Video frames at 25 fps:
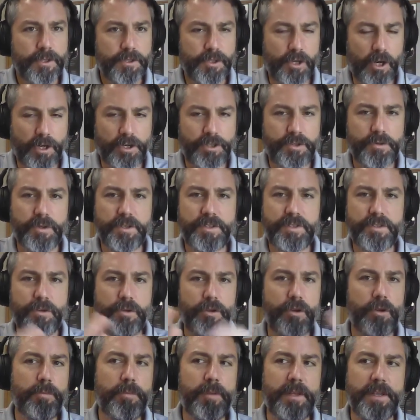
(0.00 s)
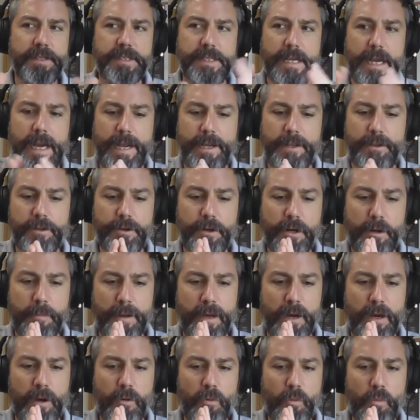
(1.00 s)
Talk to us a little bit, Tyler,
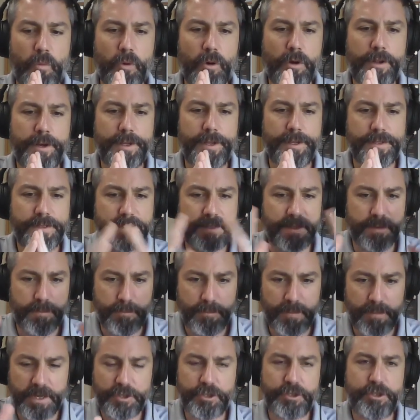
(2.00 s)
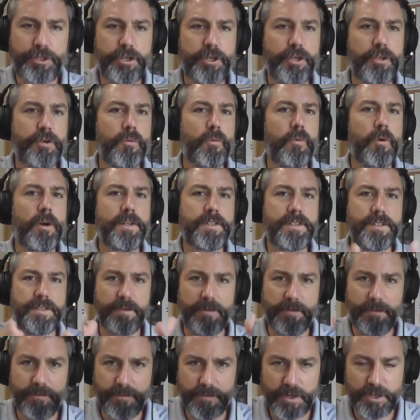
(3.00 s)
about what is the mission, what's
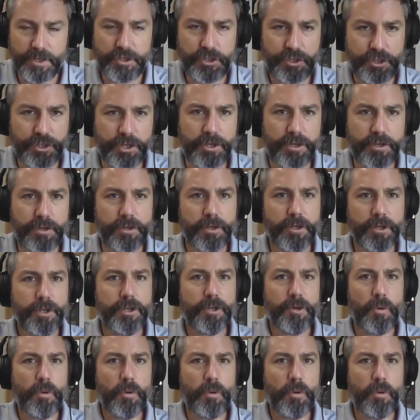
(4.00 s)
the vision,